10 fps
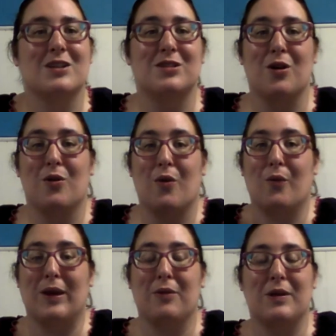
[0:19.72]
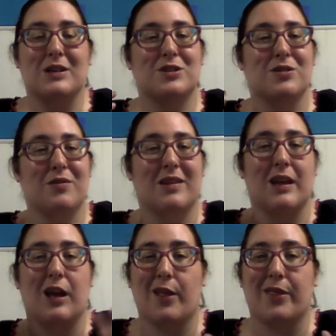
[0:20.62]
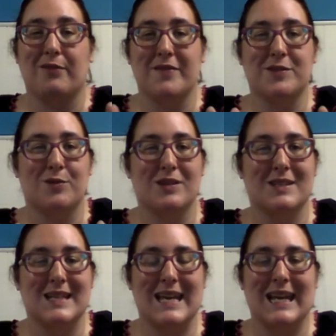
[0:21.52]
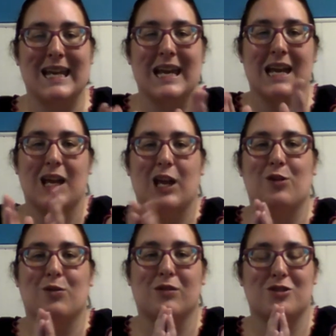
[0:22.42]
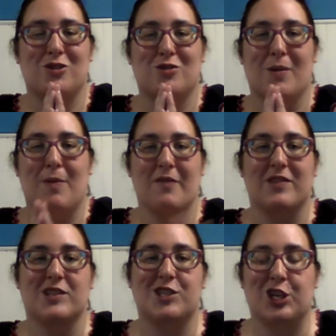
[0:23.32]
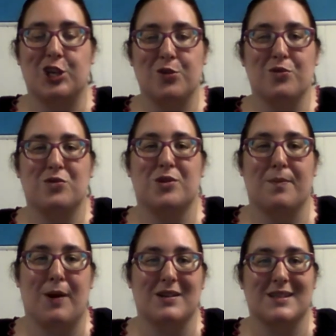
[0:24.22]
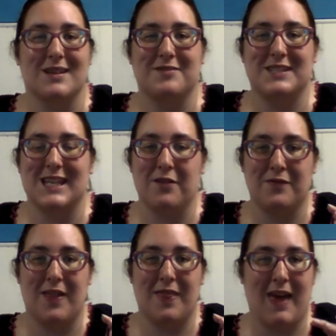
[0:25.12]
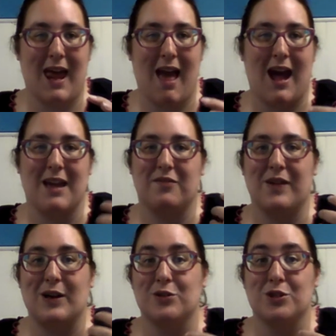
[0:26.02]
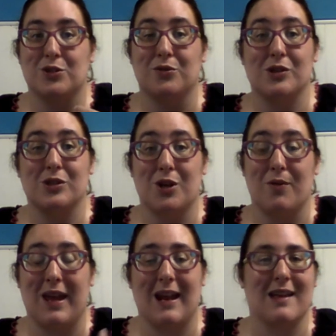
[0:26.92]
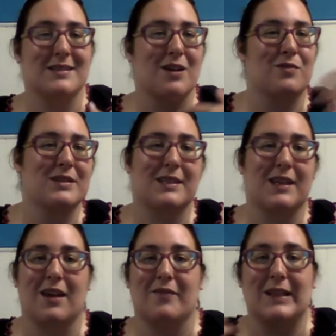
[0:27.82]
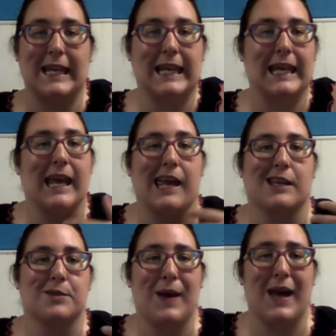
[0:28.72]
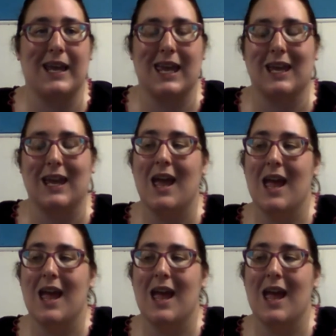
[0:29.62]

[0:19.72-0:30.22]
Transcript: So we went to the thrift store today in order to drop off this huge box of stuff that I had found to donate as I was kind of cleaning and packing.